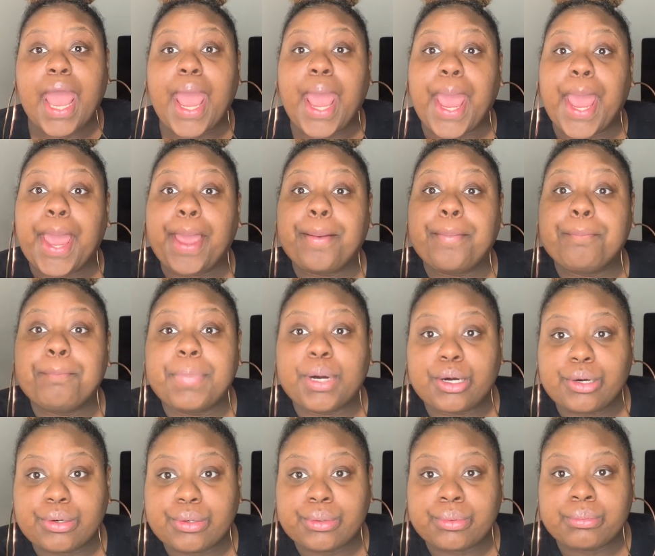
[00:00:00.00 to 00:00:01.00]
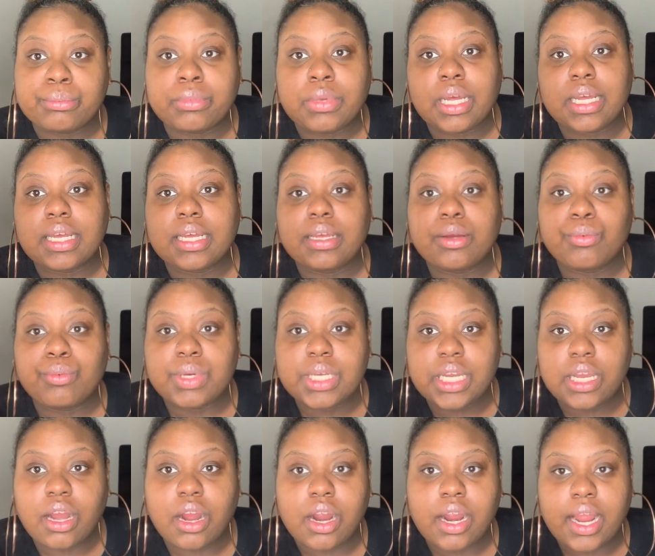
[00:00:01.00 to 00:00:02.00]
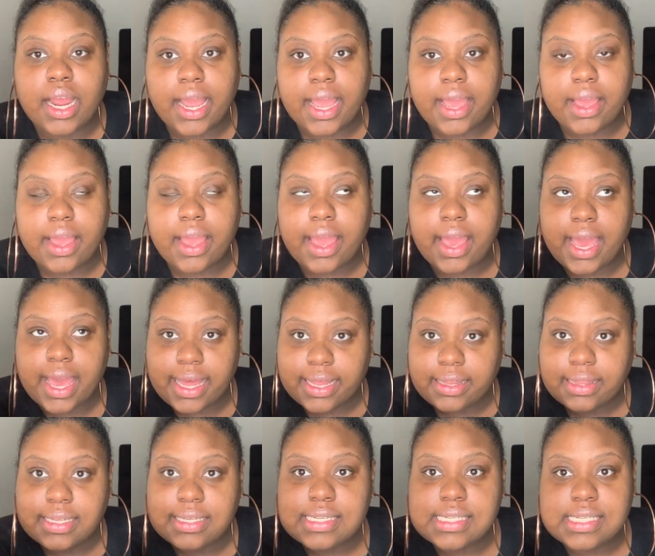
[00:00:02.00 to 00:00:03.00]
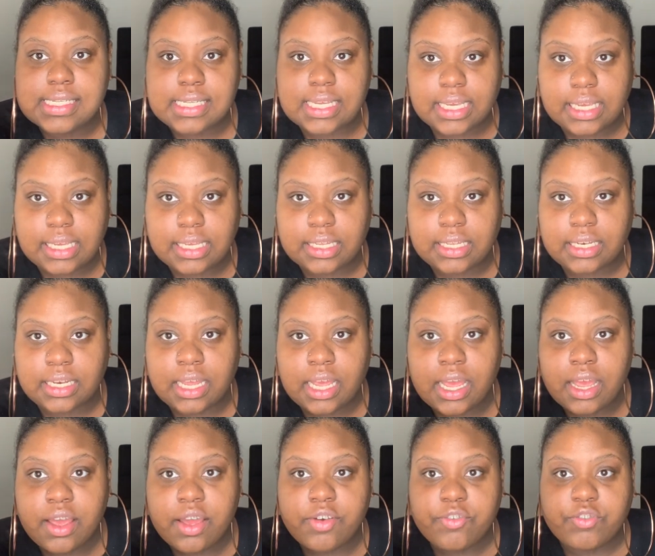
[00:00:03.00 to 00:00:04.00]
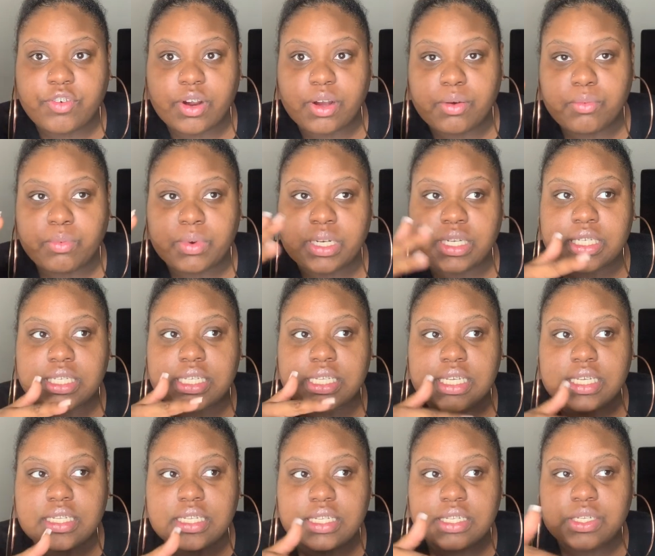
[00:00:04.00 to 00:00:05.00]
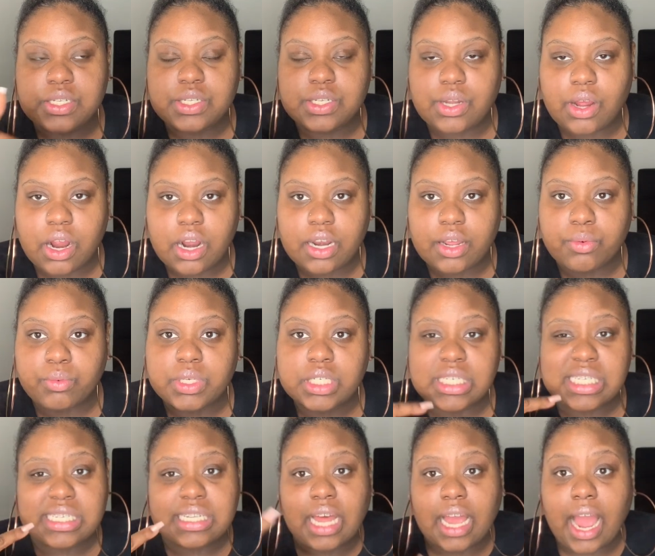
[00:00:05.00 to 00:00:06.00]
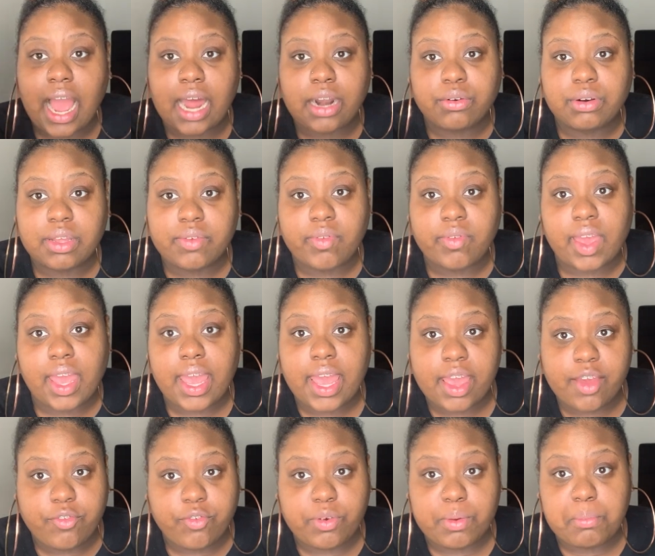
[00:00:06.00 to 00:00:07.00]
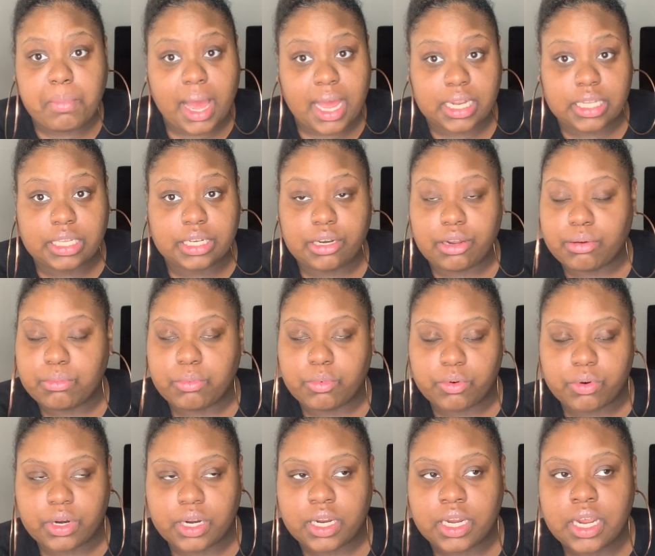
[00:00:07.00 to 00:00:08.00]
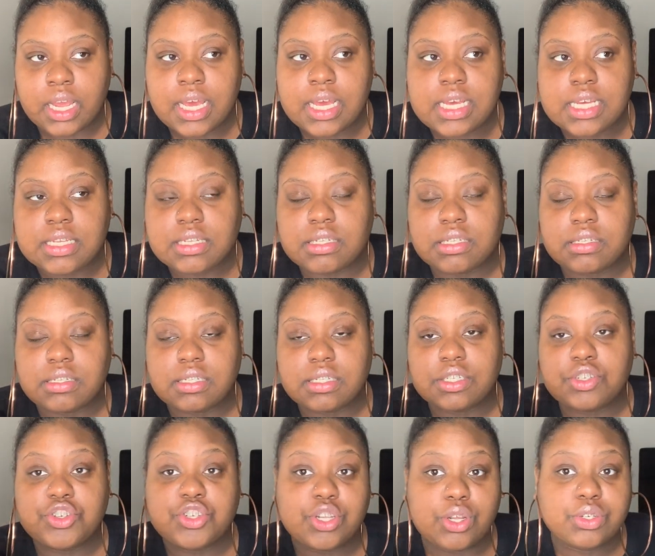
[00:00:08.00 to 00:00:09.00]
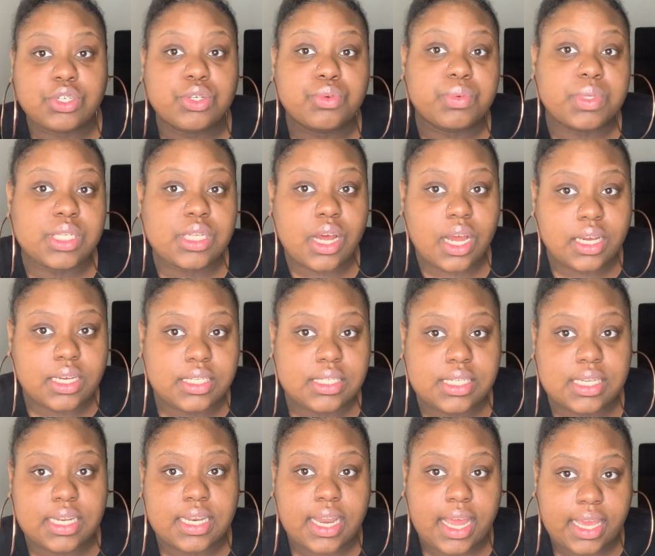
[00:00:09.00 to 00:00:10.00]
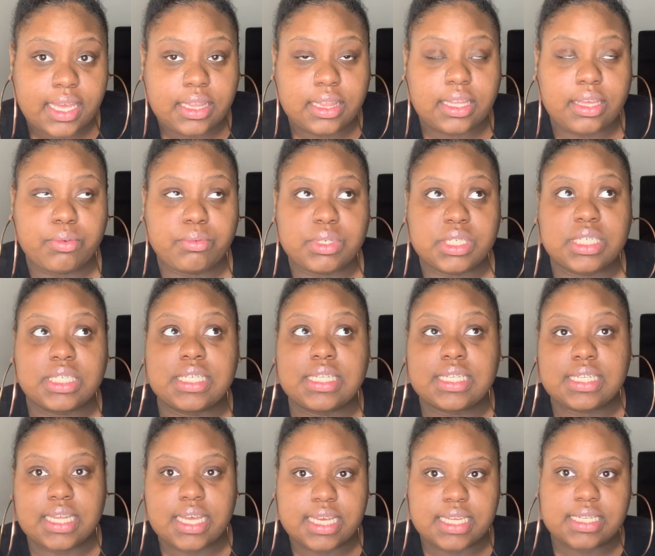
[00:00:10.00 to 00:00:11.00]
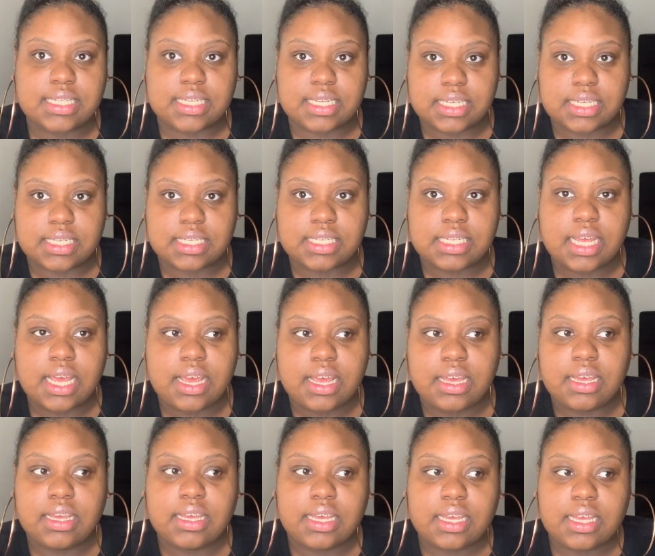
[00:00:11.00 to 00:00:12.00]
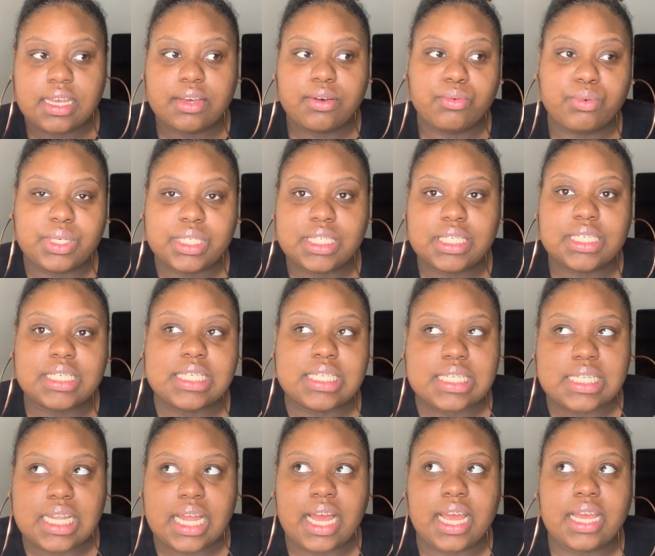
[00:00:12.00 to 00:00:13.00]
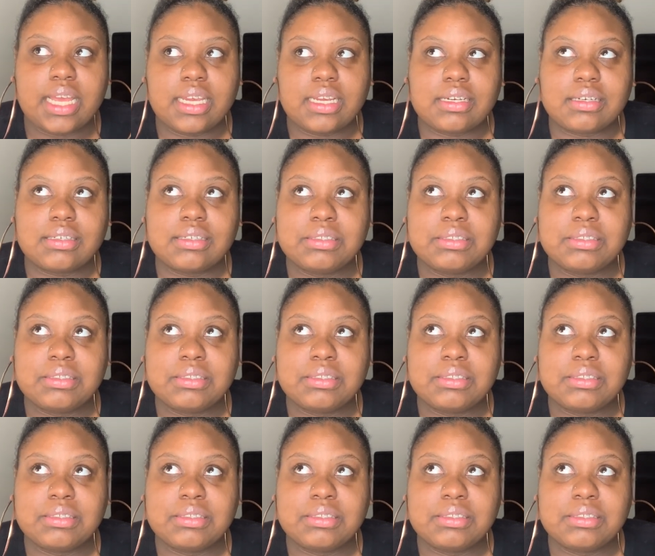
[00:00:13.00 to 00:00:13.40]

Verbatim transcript: and boom we are at the scene from when the season started when she's like, I don't even F with Molly no more. So she was talking to Nathan when she says this, which is like,